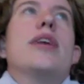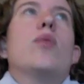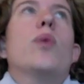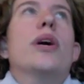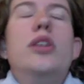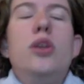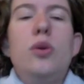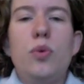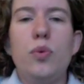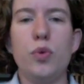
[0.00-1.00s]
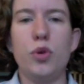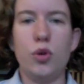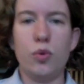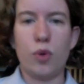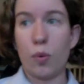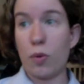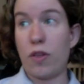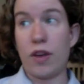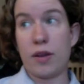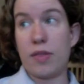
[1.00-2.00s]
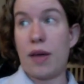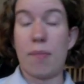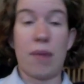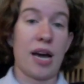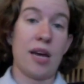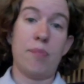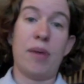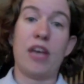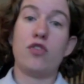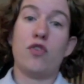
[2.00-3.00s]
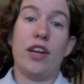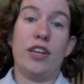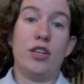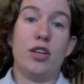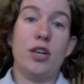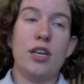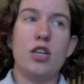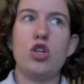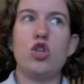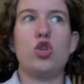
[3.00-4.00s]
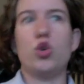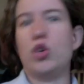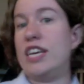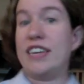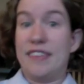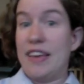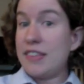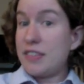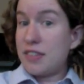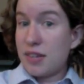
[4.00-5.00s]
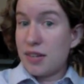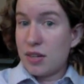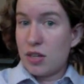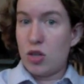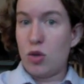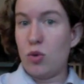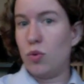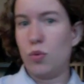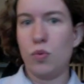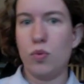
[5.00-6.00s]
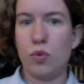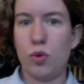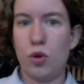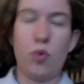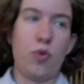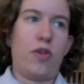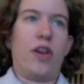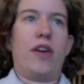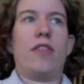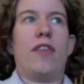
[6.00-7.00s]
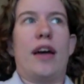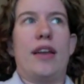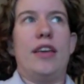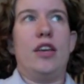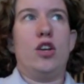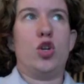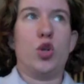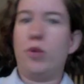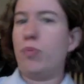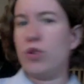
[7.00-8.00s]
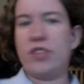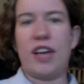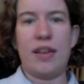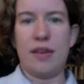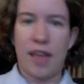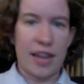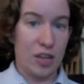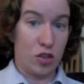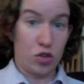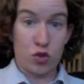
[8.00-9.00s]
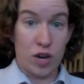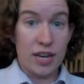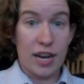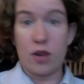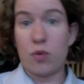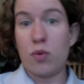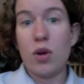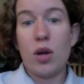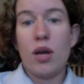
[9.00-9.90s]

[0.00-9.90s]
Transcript: like, what? You don't think that my best friend should exist? You think that he should pretend that he's straight? I don't,